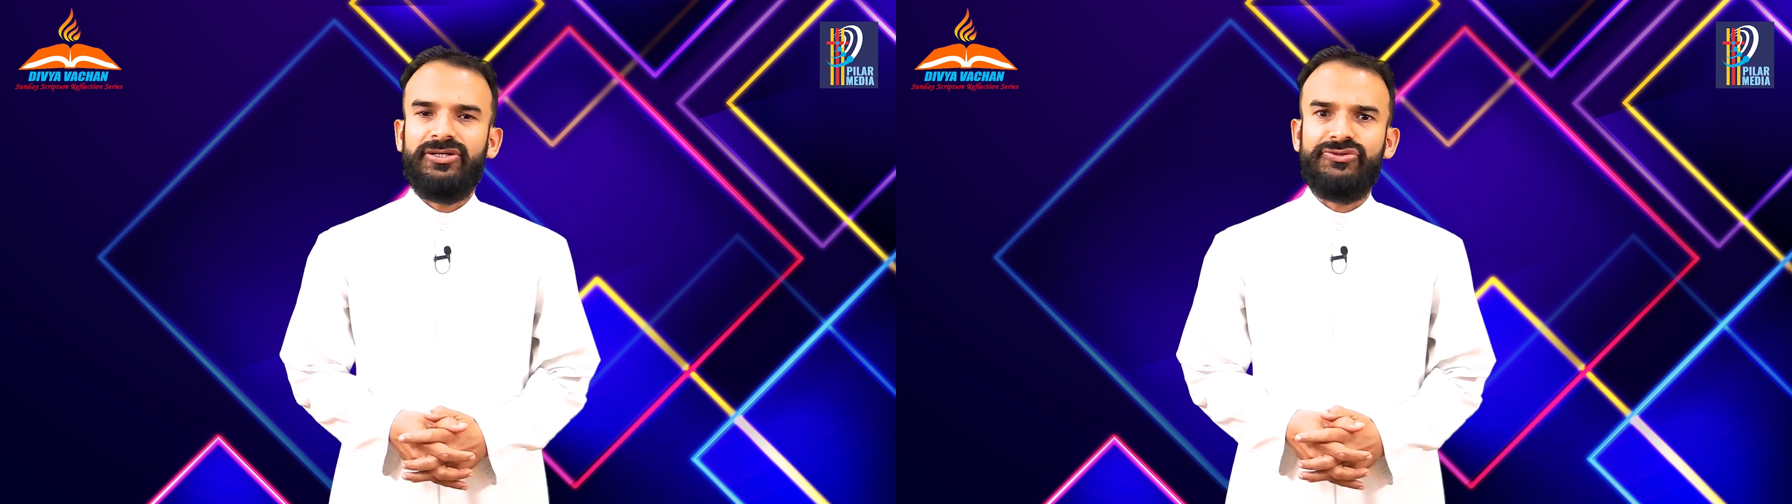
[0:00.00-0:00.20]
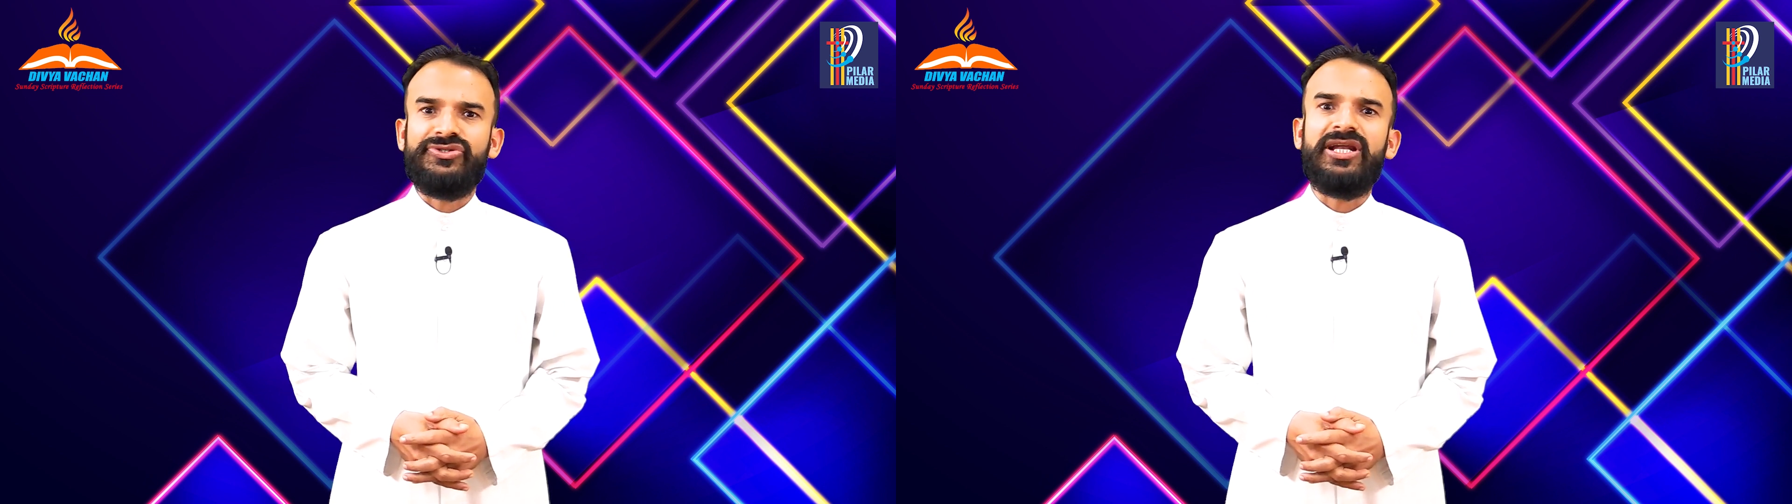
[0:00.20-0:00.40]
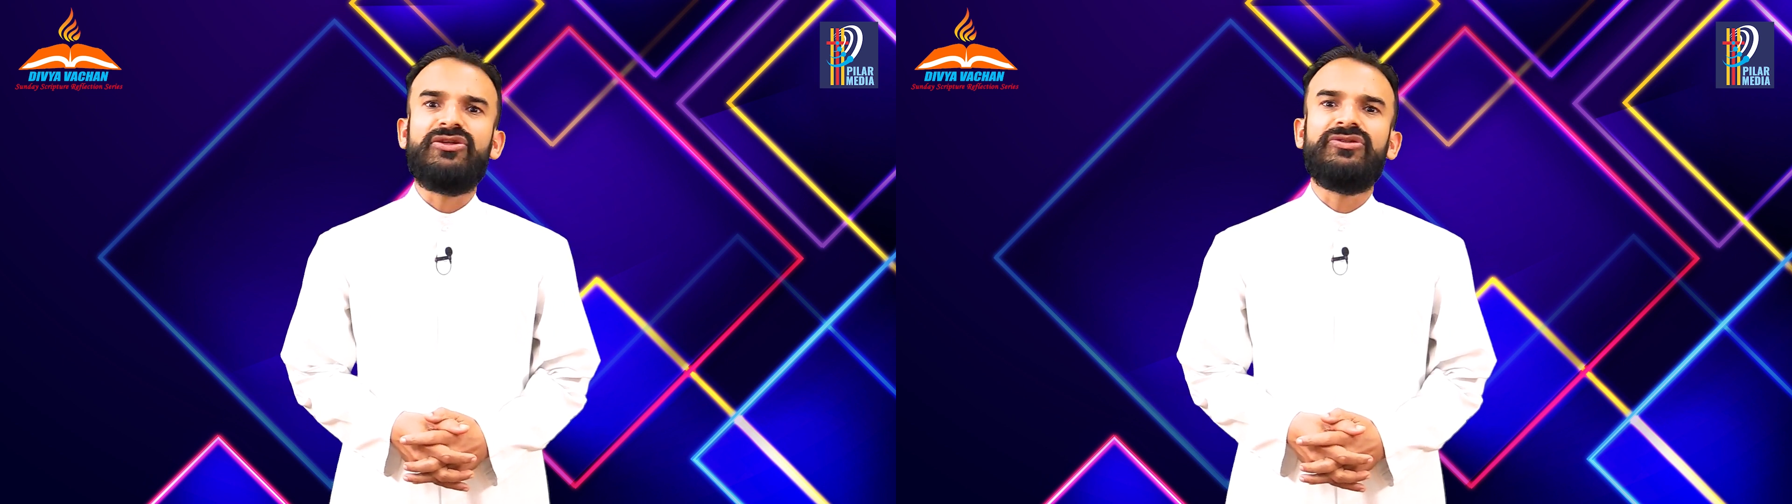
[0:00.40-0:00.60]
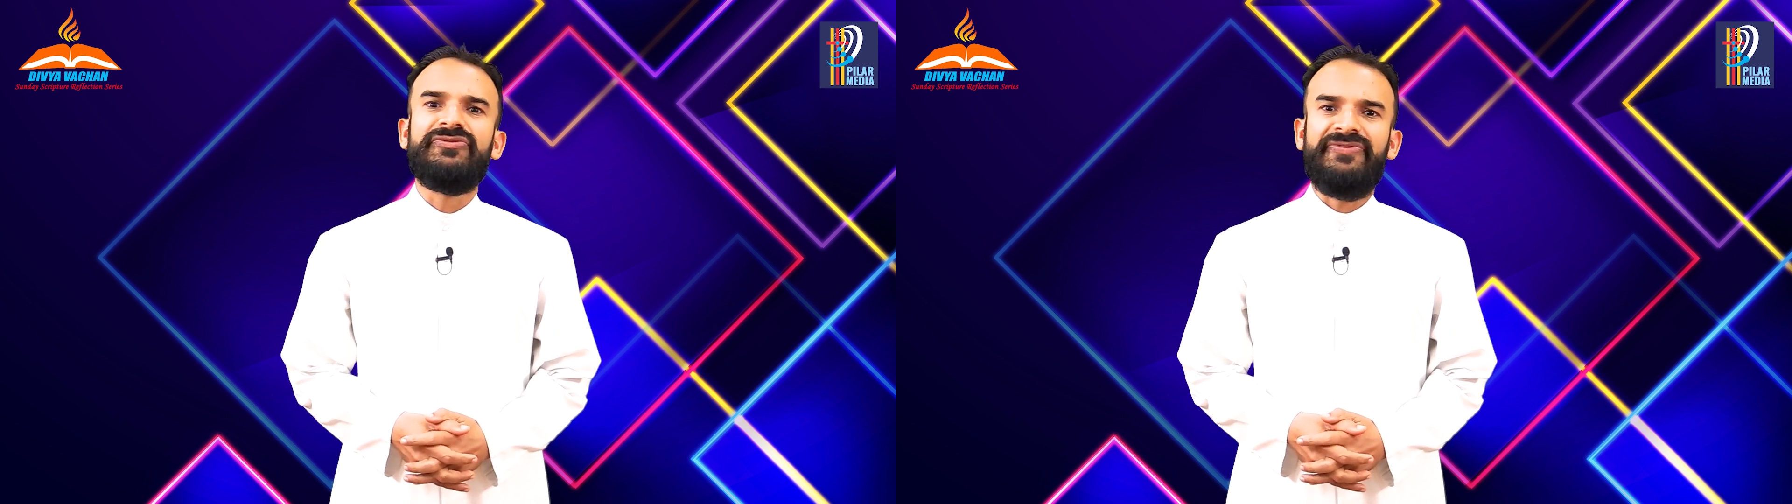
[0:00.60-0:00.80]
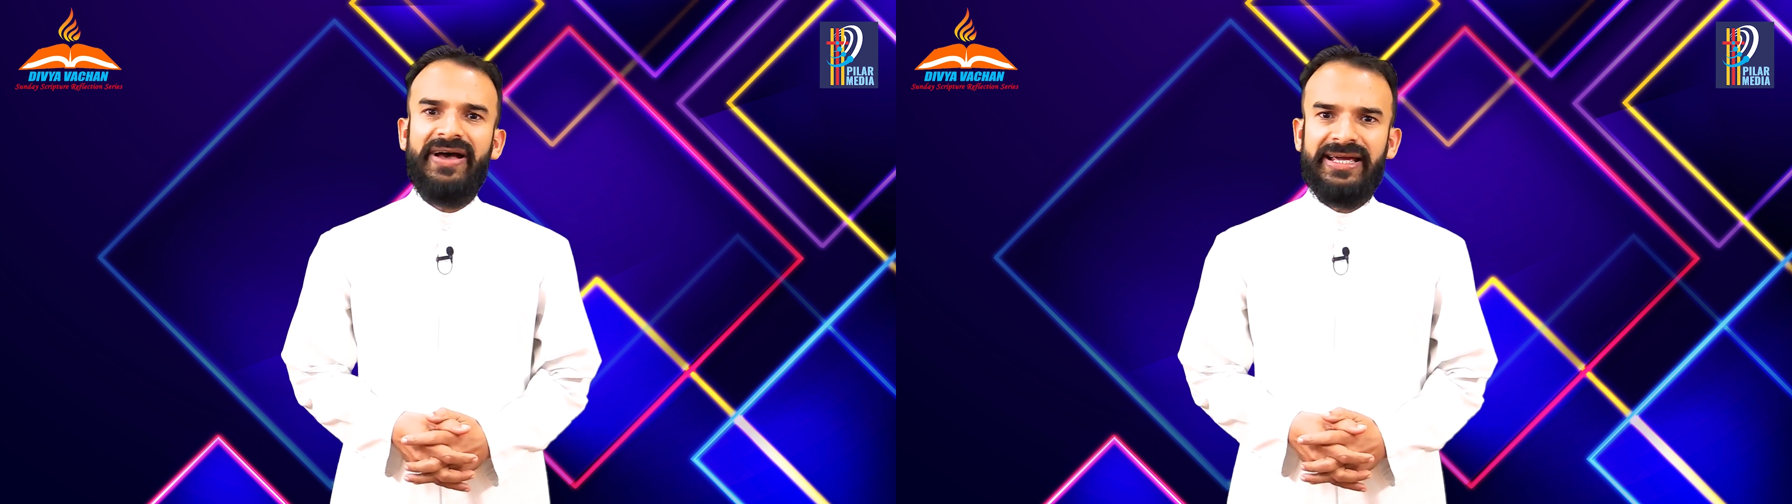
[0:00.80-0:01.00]
To tell you the
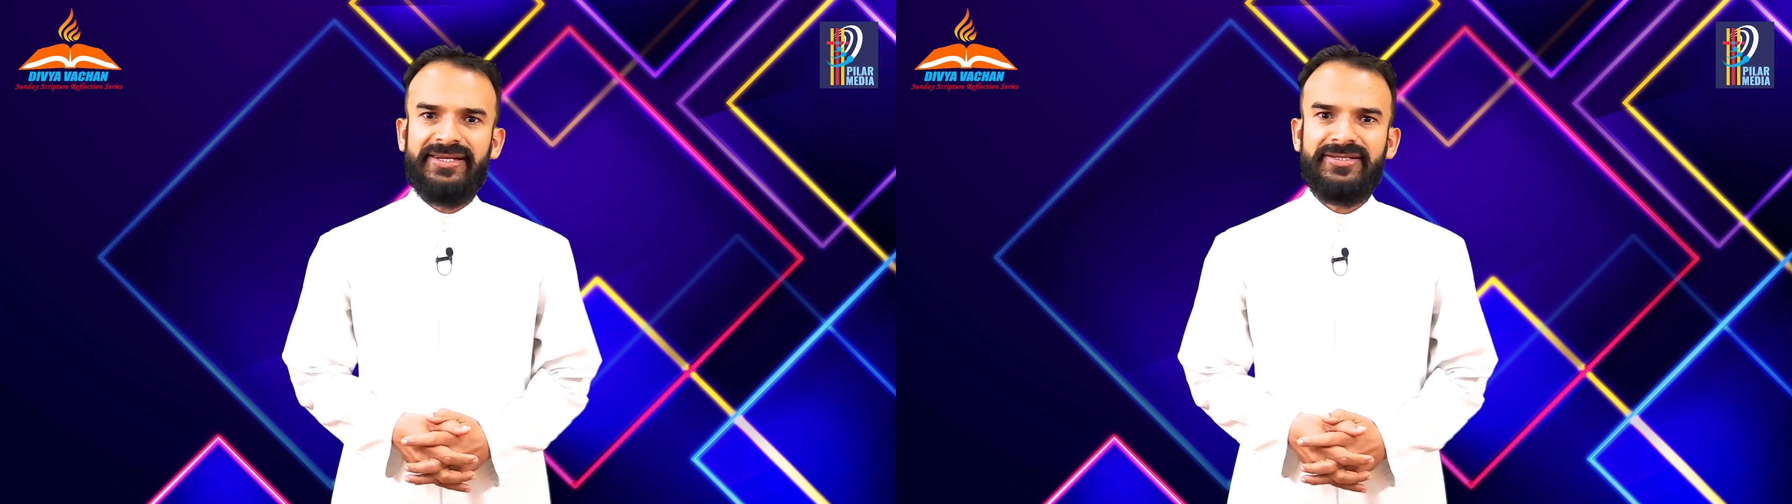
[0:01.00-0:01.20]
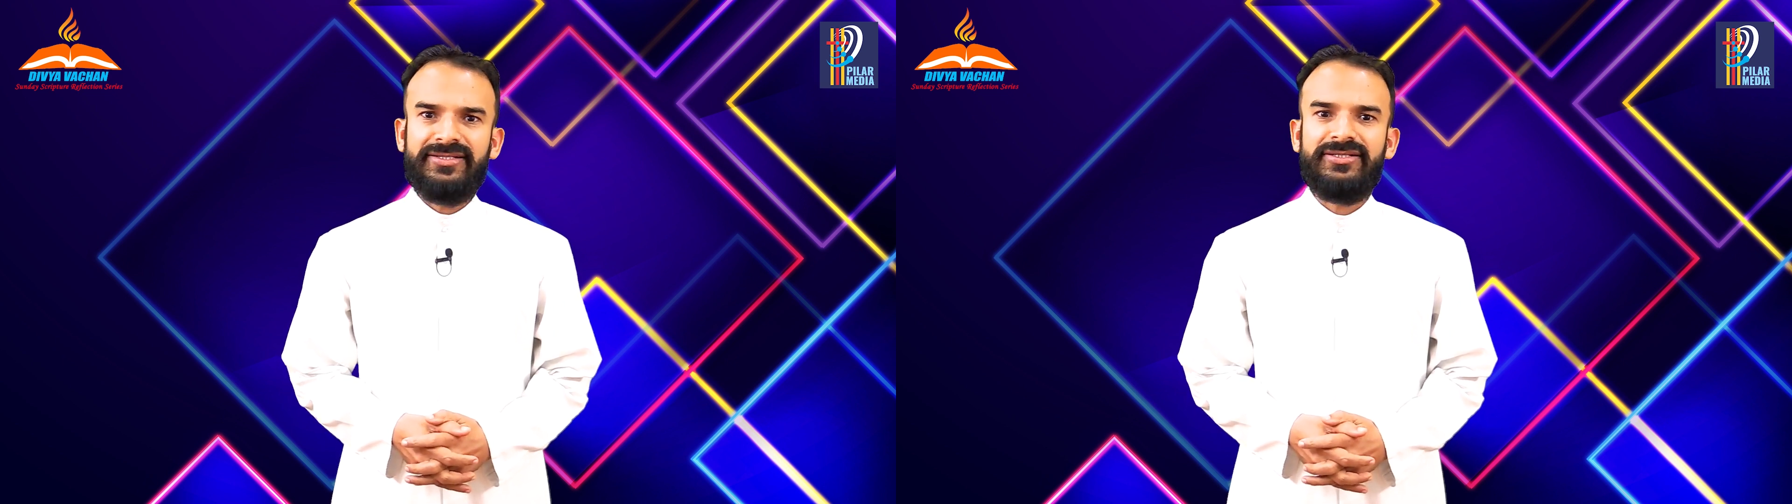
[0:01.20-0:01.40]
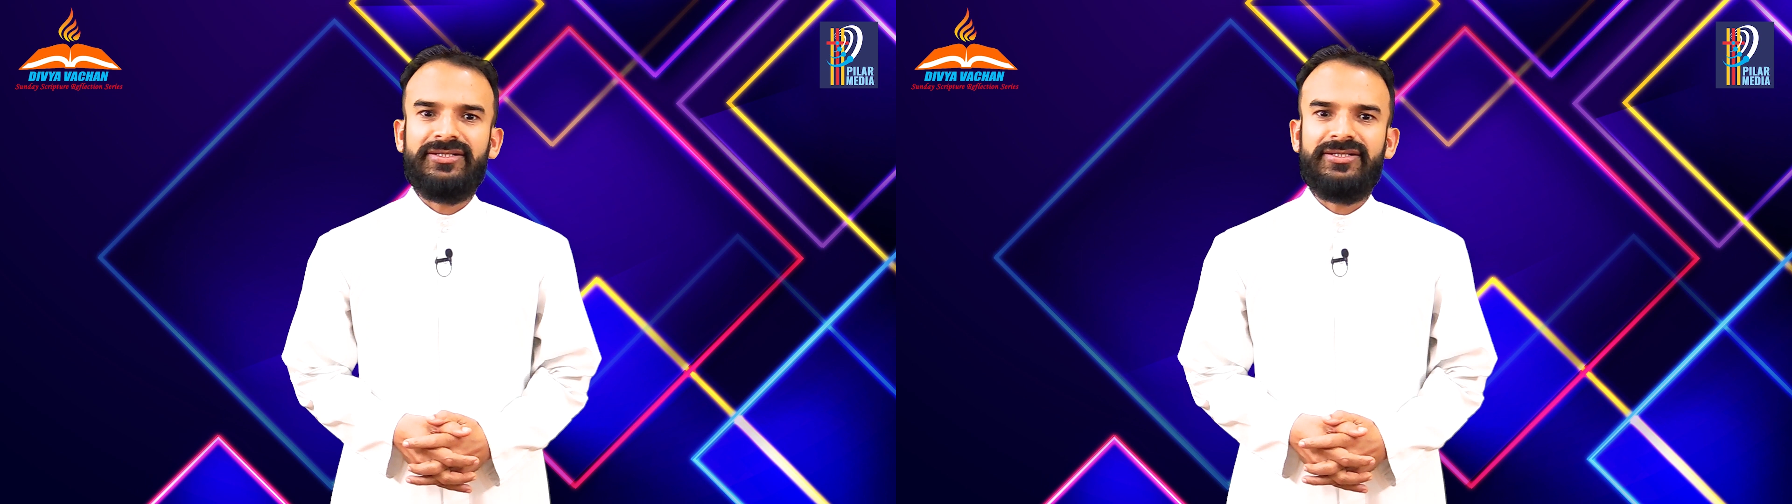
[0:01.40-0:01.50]
fact,